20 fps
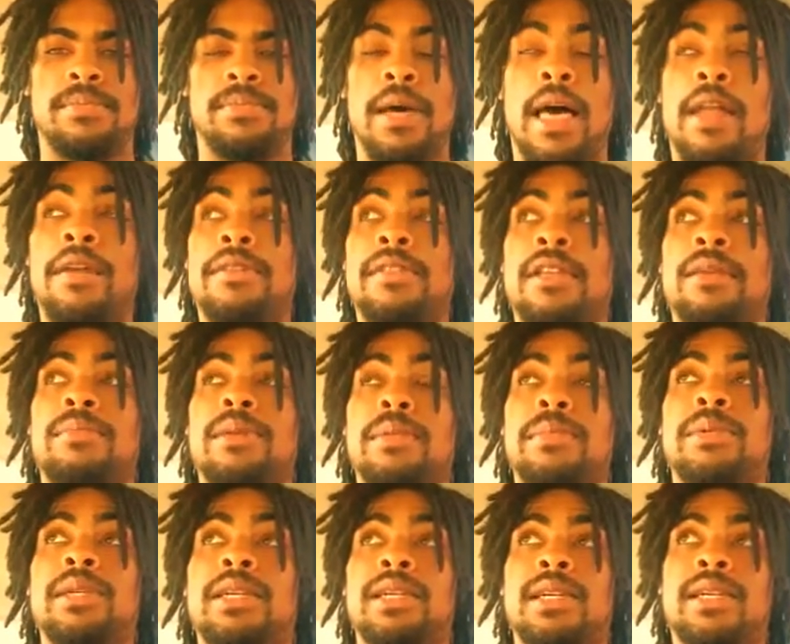I don't think
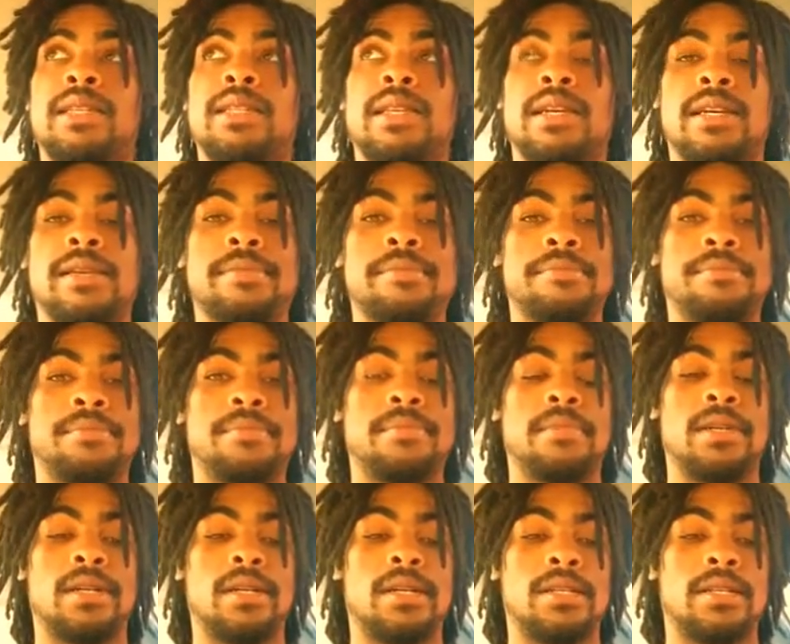people will get that
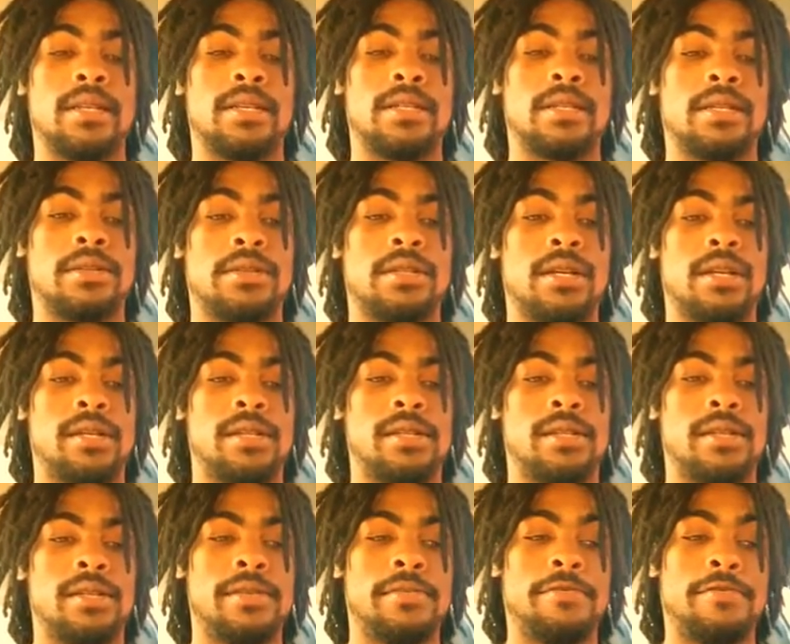because they're so stuck
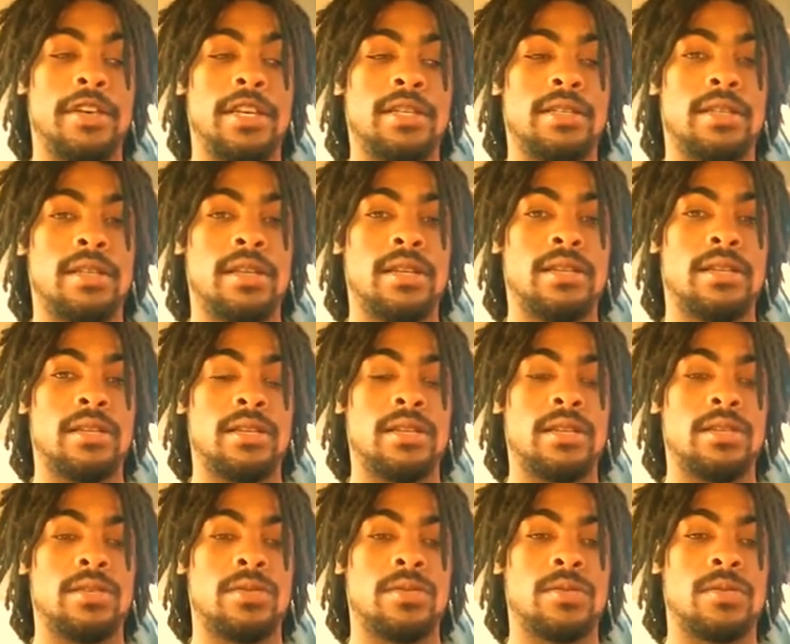in investing into
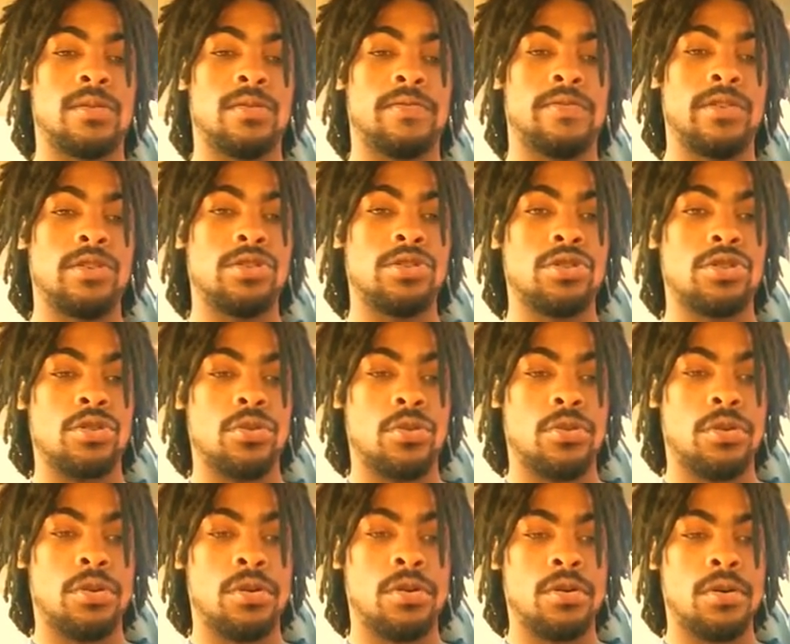this physical
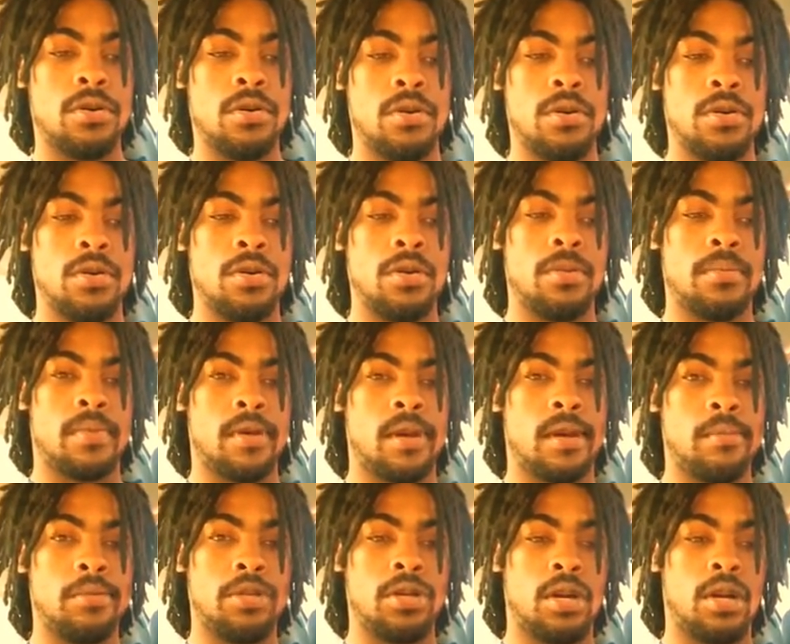world. But
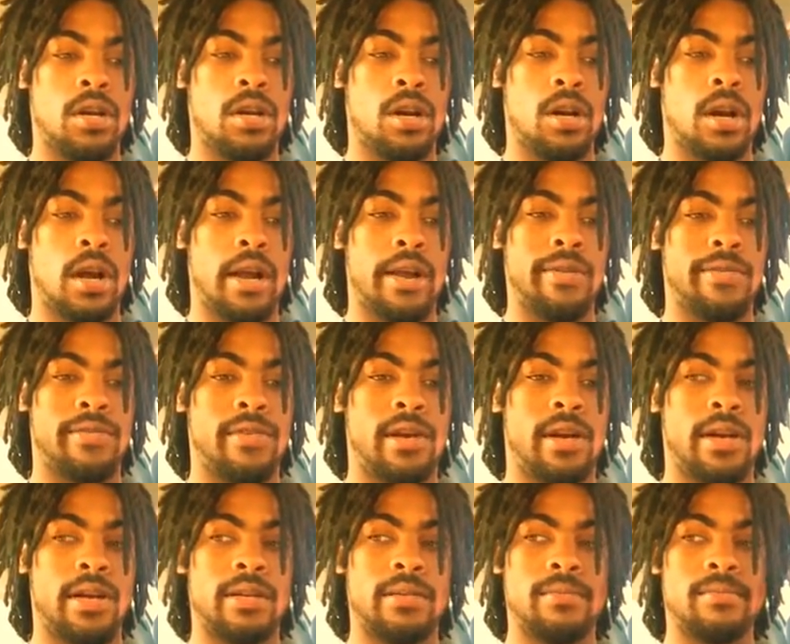I'm trying to learn how to
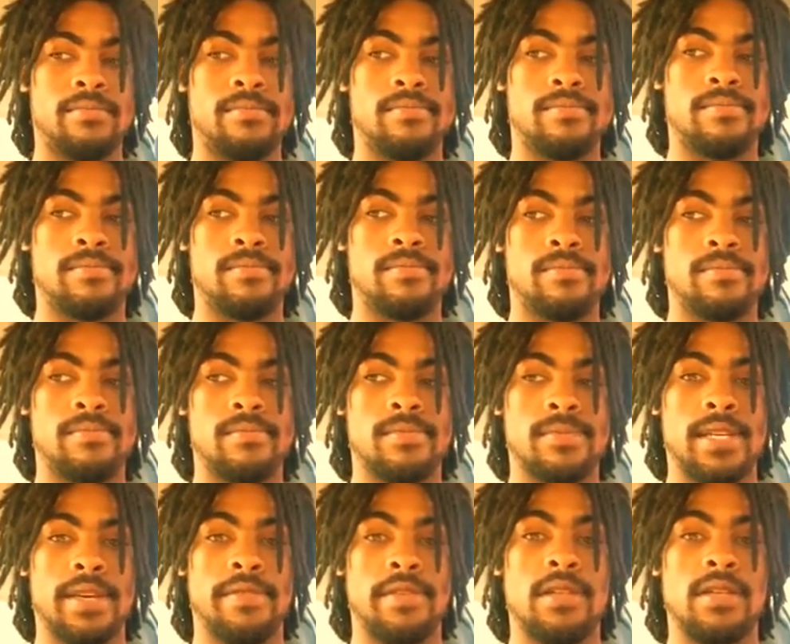fly.
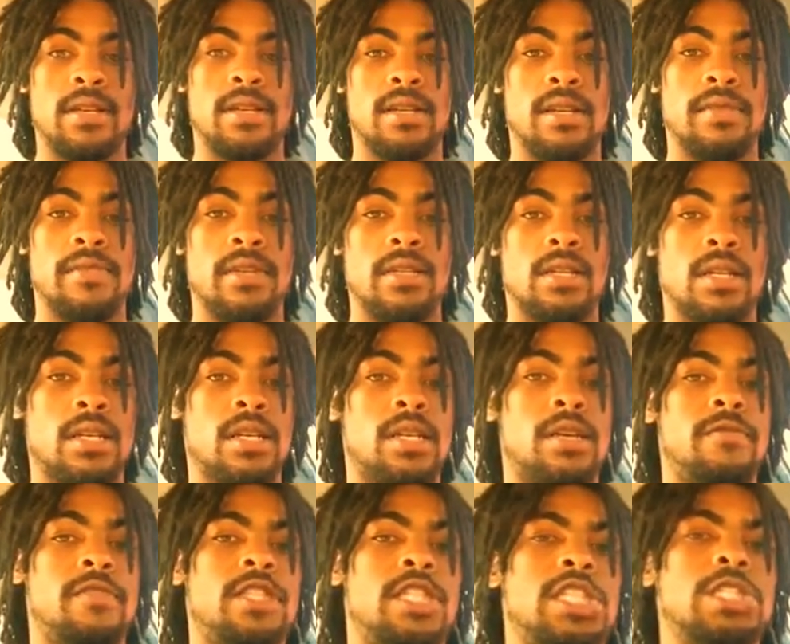Levitate, levitate,
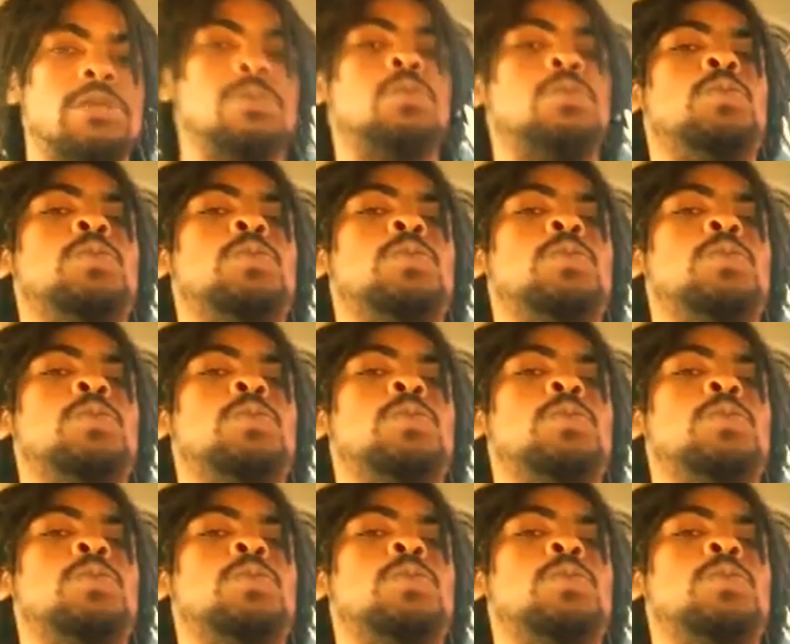levitate.